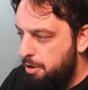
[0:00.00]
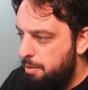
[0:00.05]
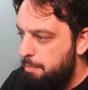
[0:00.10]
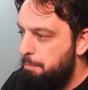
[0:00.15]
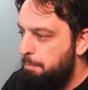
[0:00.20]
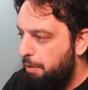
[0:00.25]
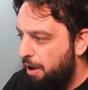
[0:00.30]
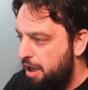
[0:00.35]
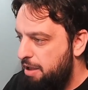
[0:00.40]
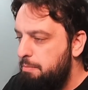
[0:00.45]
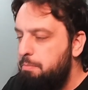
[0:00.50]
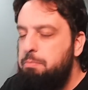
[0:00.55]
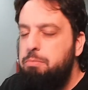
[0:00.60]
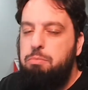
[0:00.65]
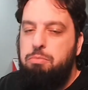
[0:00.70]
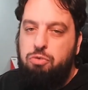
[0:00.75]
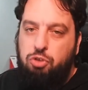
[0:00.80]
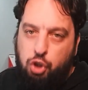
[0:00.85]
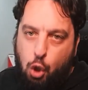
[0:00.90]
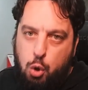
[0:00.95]
But
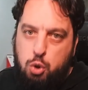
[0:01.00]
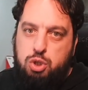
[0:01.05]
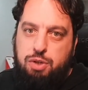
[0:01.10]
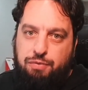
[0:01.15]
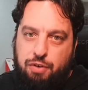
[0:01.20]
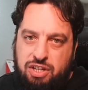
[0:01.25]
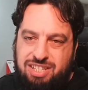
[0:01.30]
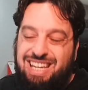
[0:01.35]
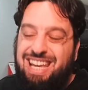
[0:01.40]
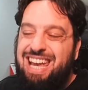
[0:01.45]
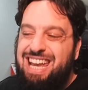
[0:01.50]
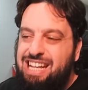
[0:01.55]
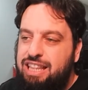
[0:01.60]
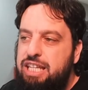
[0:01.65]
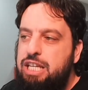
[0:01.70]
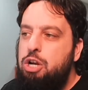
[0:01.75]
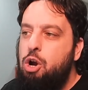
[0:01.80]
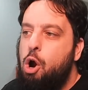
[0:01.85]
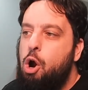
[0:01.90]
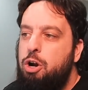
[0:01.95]
those of us in
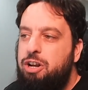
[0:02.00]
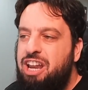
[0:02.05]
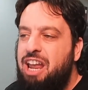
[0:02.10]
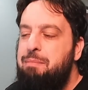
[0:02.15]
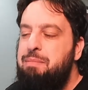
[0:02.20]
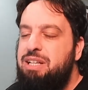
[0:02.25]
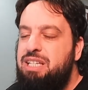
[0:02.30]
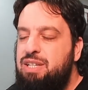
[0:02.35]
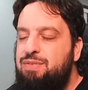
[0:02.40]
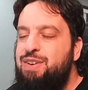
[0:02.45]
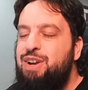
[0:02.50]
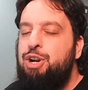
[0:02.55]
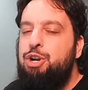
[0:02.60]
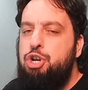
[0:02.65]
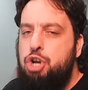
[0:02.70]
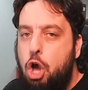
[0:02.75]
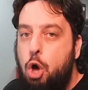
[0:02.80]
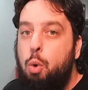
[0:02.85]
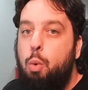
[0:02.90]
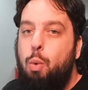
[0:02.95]
the card gaming sphere
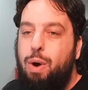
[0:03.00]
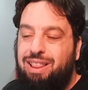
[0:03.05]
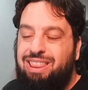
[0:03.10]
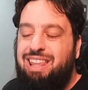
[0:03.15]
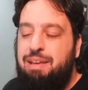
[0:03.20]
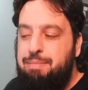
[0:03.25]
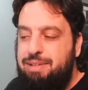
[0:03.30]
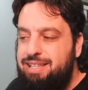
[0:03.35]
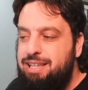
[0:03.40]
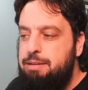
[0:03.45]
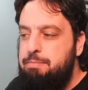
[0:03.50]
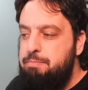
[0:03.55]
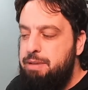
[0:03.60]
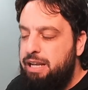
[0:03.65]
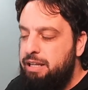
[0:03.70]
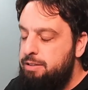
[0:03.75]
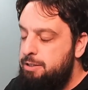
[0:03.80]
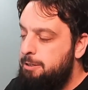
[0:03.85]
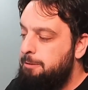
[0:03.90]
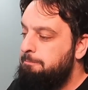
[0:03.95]
know what limited
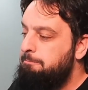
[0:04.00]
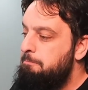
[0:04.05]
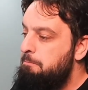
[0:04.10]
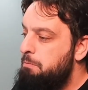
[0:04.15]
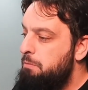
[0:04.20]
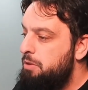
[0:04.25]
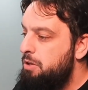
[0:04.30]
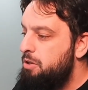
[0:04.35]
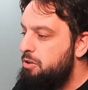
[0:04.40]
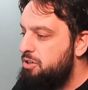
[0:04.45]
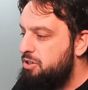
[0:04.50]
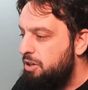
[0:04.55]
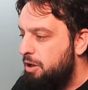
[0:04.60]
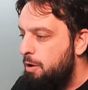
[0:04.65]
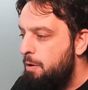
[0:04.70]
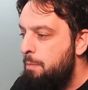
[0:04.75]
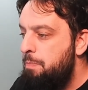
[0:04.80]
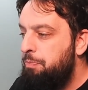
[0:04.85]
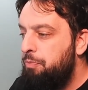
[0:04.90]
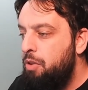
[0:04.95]
means.
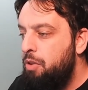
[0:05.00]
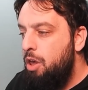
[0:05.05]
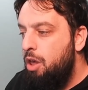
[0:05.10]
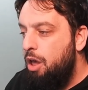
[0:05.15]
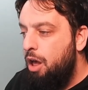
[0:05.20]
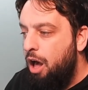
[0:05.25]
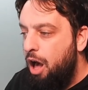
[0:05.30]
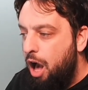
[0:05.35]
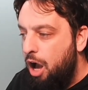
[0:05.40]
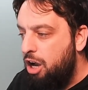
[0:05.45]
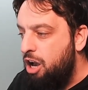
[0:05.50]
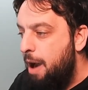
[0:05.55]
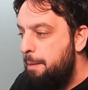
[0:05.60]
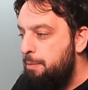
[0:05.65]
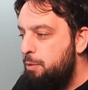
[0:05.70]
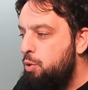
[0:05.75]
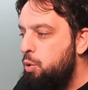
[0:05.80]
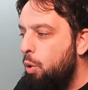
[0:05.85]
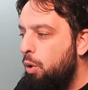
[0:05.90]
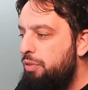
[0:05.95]
So a
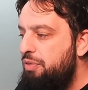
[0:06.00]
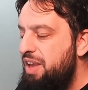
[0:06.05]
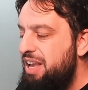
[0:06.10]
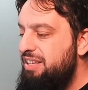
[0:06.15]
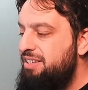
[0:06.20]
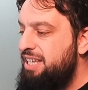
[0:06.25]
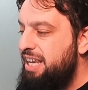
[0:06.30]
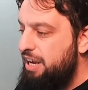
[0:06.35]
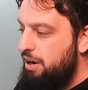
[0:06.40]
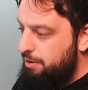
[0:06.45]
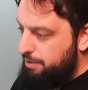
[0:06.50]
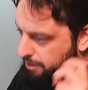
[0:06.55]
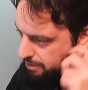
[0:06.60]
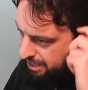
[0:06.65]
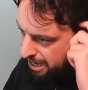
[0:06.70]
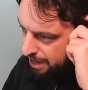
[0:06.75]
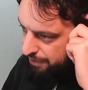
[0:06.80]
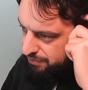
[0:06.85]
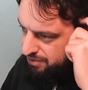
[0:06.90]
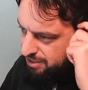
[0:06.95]
couple cool things here that
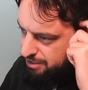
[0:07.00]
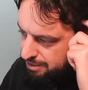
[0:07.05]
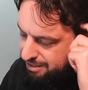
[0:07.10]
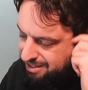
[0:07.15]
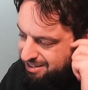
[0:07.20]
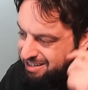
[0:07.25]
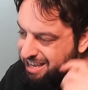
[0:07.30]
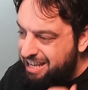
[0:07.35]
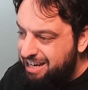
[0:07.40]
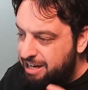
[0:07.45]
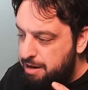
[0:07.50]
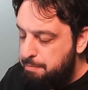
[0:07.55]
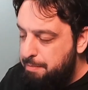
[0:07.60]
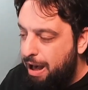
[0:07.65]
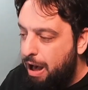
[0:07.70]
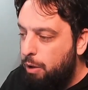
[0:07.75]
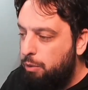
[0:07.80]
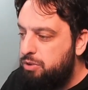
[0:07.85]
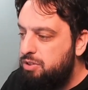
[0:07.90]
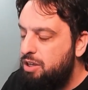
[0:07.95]
they have stated
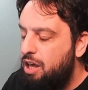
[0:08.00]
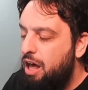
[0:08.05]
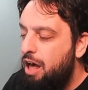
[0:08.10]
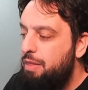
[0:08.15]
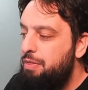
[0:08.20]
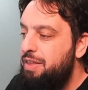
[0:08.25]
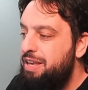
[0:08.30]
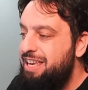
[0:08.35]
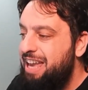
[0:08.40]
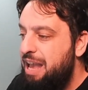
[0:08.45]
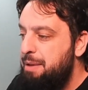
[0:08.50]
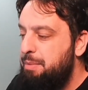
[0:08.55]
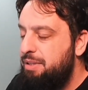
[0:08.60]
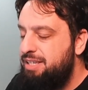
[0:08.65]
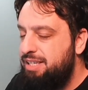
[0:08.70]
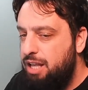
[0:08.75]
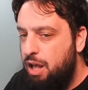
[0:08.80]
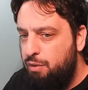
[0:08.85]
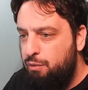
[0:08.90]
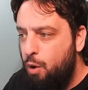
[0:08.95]
about the game
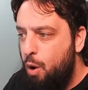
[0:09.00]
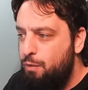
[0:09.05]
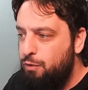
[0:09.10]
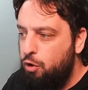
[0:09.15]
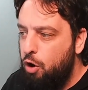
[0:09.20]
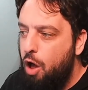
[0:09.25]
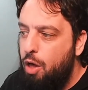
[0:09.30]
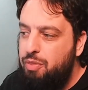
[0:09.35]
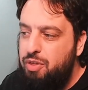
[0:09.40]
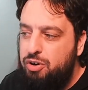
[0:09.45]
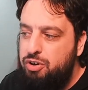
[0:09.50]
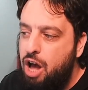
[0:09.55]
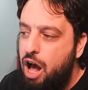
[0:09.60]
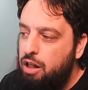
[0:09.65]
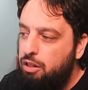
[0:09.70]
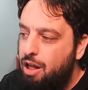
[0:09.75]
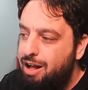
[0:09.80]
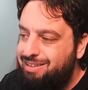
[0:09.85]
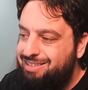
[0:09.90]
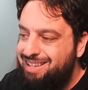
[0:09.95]
itself overall. They're
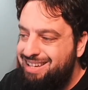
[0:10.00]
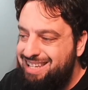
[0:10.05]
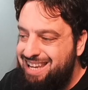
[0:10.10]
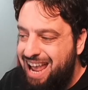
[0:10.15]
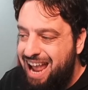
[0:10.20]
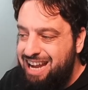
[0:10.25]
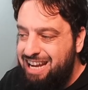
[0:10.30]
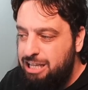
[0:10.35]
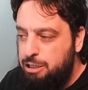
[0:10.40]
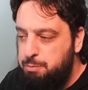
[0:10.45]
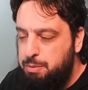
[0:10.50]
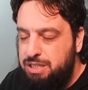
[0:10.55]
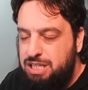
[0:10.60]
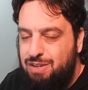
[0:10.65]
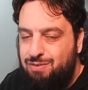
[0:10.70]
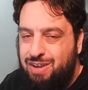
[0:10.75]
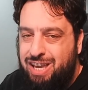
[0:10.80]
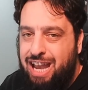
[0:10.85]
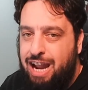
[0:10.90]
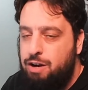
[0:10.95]
not locked into any
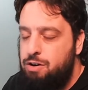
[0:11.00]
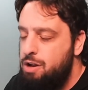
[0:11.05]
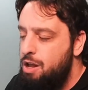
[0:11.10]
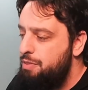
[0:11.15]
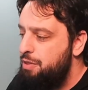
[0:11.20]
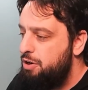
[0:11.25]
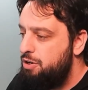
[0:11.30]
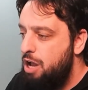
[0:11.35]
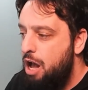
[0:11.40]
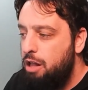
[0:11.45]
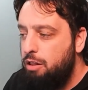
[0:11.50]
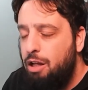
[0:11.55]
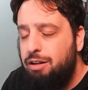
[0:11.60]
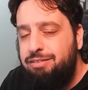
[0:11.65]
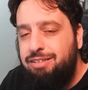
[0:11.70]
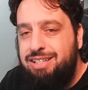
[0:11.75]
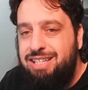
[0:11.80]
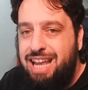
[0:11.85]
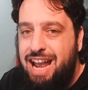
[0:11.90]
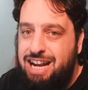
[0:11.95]
specific era. They're not
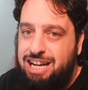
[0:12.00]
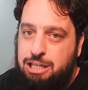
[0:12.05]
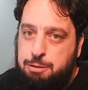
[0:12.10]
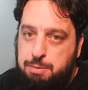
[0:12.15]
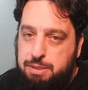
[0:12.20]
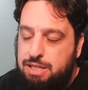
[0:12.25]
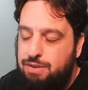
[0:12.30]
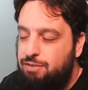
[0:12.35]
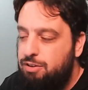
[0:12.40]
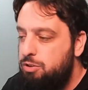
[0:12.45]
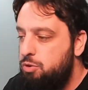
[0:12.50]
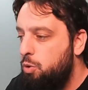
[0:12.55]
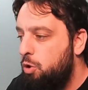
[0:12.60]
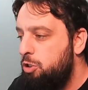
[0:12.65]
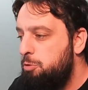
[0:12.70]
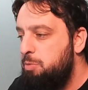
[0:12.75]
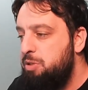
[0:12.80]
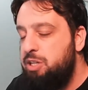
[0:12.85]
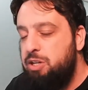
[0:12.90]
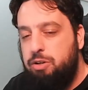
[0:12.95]
locked into any specific
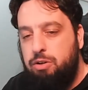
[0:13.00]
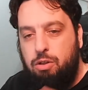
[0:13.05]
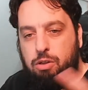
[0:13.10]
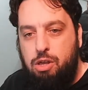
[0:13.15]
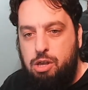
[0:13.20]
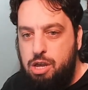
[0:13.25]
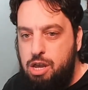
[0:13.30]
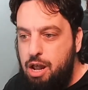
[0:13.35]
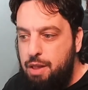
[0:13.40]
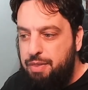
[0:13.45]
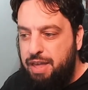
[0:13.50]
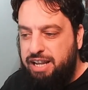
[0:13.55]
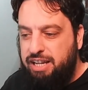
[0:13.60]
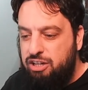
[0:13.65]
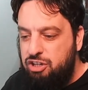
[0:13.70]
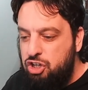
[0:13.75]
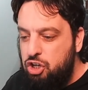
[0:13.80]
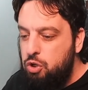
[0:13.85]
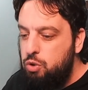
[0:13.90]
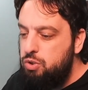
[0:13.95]
source material. They
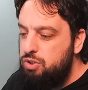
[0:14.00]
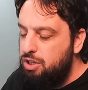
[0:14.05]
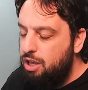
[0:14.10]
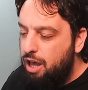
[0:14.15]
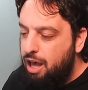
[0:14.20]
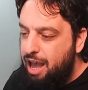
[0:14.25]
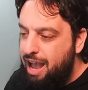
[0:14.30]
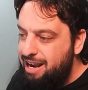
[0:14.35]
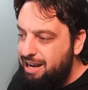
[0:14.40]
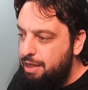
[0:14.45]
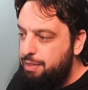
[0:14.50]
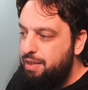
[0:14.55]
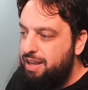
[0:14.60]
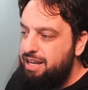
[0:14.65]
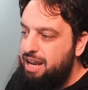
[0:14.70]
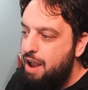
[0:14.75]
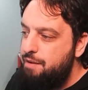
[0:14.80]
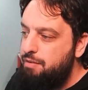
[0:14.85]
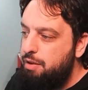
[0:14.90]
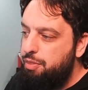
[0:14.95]
can use anything
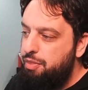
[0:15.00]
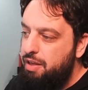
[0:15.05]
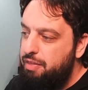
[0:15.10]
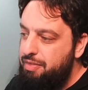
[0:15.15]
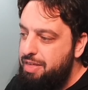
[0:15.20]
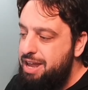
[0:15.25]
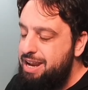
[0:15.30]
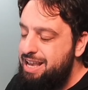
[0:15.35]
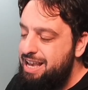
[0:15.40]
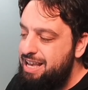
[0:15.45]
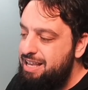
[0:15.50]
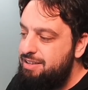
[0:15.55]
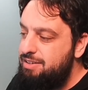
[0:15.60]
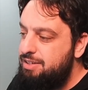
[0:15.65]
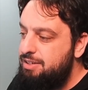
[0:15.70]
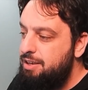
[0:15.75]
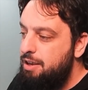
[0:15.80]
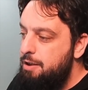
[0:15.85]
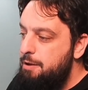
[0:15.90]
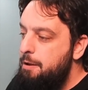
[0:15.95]
and everything that
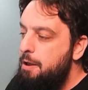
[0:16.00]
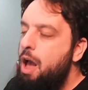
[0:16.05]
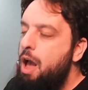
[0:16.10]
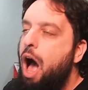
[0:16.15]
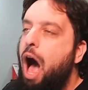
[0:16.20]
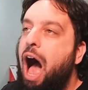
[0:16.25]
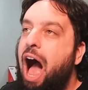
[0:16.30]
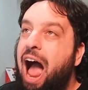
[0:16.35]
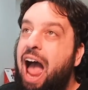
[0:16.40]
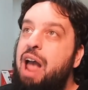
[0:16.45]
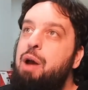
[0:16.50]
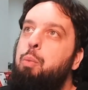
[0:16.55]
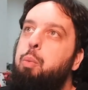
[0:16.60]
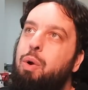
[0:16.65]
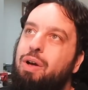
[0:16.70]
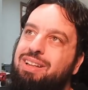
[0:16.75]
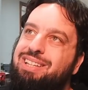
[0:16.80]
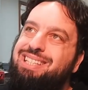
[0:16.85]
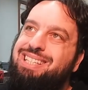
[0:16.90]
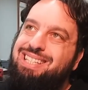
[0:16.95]
is, I
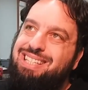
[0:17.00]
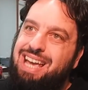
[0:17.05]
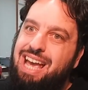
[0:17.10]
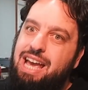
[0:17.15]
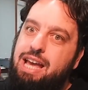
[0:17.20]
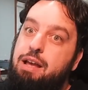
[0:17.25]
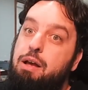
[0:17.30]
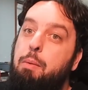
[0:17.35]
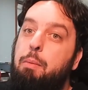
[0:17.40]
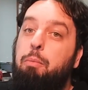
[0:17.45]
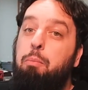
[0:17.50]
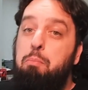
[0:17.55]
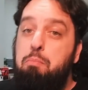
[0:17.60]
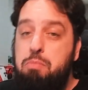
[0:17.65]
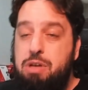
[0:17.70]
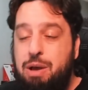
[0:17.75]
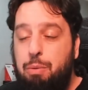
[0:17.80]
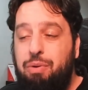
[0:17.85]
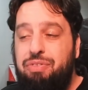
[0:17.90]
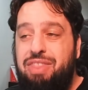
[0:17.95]
will say,
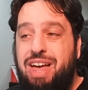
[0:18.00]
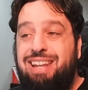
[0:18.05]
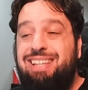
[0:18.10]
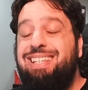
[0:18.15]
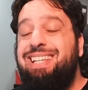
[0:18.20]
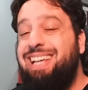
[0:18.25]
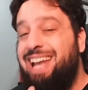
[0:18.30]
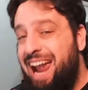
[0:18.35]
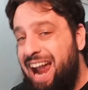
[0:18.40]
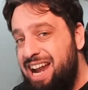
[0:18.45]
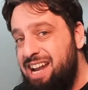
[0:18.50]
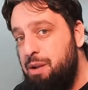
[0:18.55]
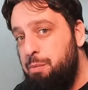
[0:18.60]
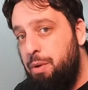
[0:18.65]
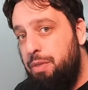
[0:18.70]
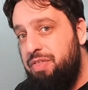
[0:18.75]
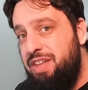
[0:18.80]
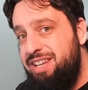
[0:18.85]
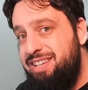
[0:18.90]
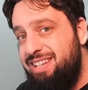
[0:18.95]
that is canon
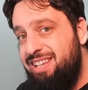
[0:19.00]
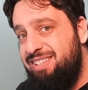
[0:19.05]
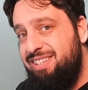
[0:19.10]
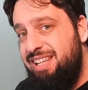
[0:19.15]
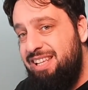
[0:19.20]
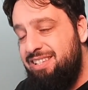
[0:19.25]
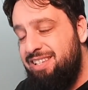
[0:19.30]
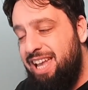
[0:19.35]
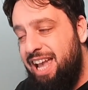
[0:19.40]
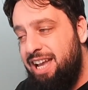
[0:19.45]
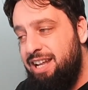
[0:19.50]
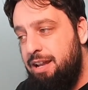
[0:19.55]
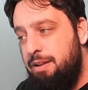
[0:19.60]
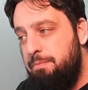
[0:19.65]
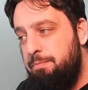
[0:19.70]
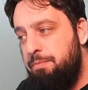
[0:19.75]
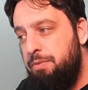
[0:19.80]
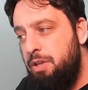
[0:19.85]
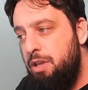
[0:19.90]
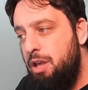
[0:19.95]
within Disney's
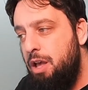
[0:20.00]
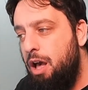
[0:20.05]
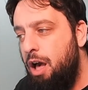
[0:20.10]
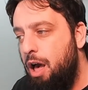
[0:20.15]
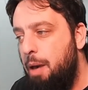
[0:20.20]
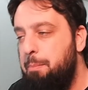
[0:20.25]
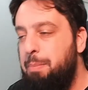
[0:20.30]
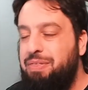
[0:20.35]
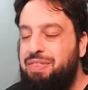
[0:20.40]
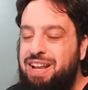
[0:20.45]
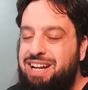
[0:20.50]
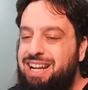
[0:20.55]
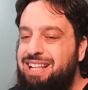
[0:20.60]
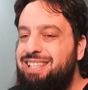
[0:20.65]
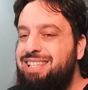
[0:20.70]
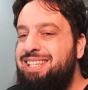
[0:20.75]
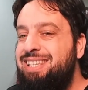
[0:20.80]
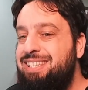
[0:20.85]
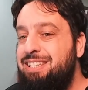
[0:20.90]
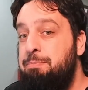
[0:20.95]
canon, but they
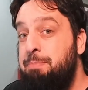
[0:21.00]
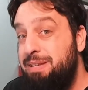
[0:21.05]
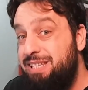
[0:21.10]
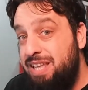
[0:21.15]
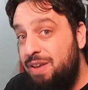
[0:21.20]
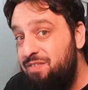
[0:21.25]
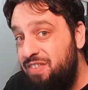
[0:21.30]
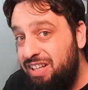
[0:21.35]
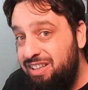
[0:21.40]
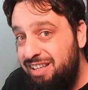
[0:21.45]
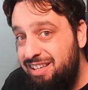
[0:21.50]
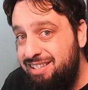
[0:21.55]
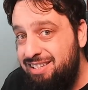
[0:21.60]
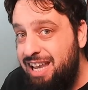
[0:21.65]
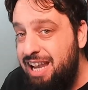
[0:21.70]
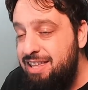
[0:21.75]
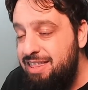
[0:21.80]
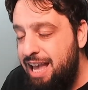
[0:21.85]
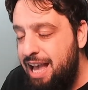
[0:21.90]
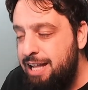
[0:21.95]
didn't specifically
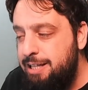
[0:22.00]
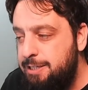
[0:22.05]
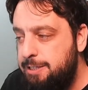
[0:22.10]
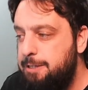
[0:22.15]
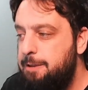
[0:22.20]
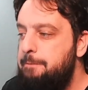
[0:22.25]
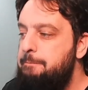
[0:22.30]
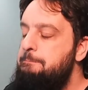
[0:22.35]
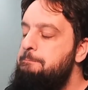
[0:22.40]
say that.